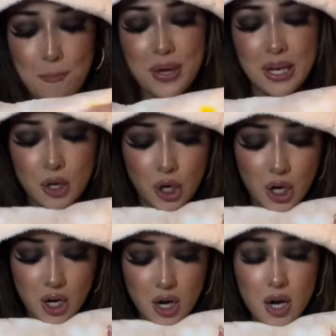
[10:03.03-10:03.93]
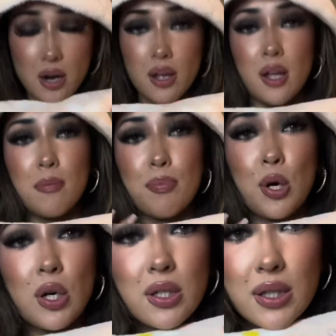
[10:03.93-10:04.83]
pinker in
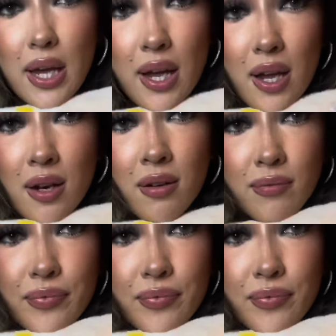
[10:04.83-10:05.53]
person.